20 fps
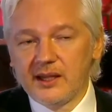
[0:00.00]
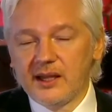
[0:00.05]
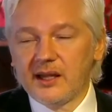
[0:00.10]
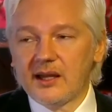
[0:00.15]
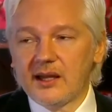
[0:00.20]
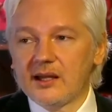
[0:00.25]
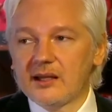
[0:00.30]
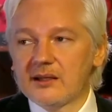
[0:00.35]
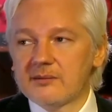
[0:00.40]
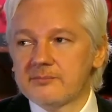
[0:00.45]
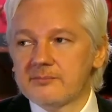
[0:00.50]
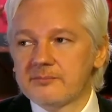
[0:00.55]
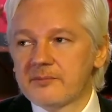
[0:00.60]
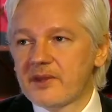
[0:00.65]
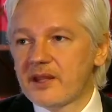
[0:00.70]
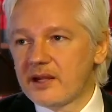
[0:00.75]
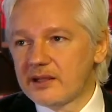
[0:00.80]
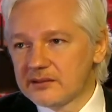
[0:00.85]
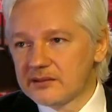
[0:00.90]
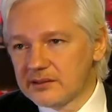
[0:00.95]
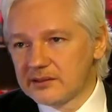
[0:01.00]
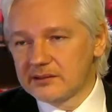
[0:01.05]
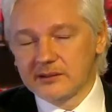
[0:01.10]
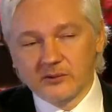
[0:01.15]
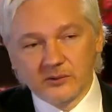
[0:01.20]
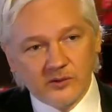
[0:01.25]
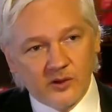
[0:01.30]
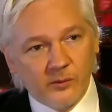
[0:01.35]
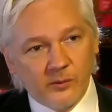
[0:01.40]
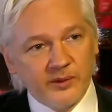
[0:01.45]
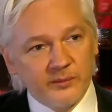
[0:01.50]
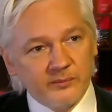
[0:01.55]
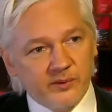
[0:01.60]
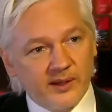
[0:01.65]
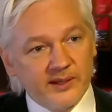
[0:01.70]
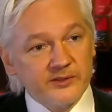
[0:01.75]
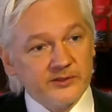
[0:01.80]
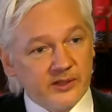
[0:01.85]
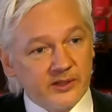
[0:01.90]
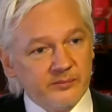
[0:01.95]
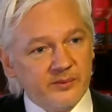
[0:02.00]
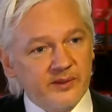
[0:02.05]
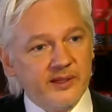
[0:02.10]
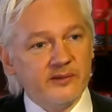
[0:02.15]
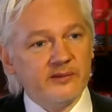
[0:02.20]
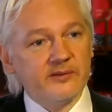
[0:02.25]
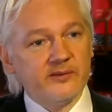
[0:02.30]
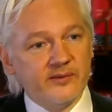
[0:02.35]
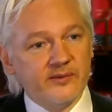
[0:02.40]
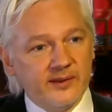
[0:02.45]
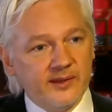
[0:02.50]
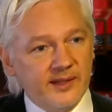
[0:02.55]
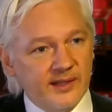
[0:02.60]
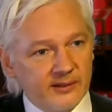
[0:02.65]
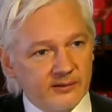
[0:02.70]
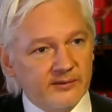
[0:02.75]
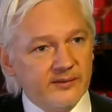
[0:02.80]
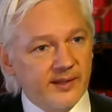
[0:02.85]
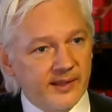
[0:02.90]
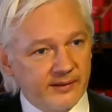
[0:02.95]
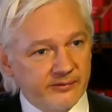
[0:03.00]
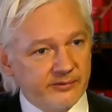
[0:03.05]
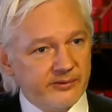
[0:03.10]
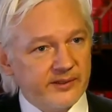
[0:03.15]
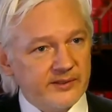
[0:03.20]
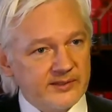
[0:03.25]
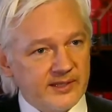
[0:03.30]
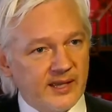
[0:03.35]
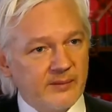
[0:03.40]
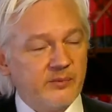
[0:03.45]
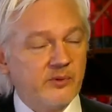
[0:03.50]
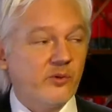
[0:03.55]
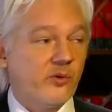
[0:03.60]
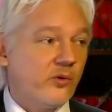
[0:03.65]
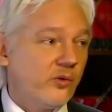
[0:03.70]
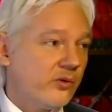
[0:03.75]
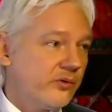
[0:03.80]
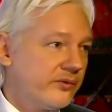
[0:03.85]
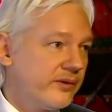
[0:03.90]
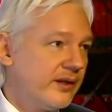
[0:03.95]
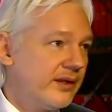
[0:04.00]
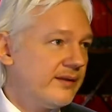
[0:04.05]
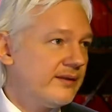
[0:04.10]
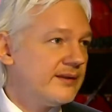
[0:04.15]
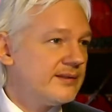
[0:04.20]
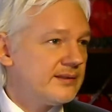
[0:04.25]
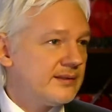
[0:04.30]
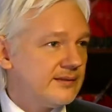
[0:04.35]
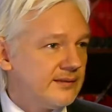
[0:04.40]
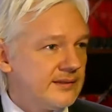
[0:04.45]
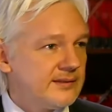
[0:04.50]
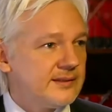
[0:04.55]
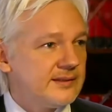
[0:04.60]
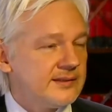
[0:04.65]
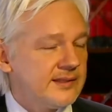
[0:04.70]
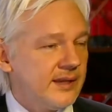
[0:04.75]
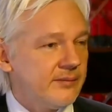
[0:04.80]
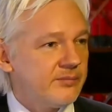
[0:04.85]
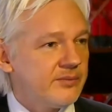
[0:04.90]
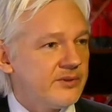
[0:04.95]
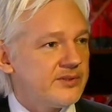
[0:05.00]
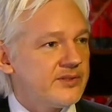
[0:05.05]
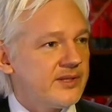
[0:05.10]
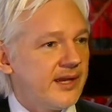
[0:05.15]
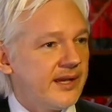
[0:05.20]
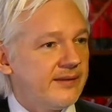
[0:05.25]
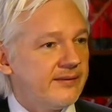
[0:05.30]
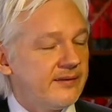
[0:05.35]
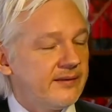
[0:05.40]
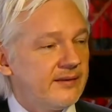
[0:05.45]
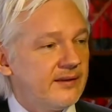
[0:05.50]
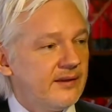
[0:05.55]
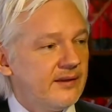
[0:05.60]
A little comment by Trump here and there, for example, or this attempt to say